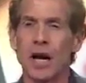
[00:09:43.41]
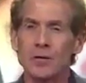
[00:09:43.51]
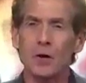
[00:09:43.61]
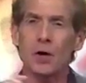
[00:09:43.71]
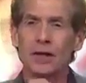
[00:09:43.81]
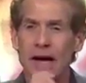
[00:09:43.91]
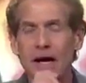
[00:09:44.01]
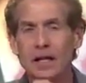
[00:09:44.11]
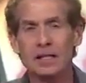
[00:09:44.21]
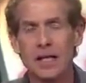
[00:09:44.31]
and I thought
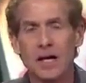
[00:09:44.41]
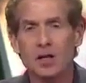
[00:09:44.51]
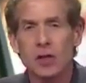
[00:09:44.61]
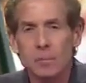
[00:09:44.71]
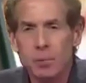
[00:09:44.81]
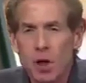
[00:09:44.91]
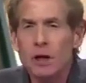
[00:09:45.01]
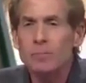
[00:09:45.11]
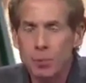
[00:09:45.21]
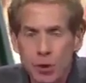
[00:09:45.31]
Dallas actually
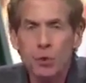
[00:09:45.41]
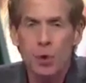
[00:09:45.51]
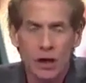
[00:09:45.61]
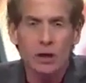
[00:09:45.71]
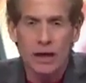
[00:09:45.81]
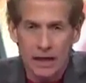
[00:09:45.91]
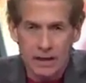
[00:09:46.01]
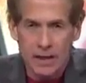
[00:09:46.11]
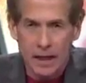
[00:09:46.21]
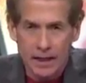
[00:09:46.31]
played pretty well
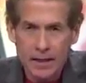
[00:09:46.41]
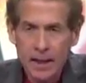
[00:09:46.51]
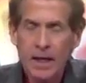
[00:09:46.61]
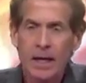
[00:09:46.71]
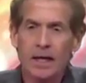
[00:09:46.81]
last night.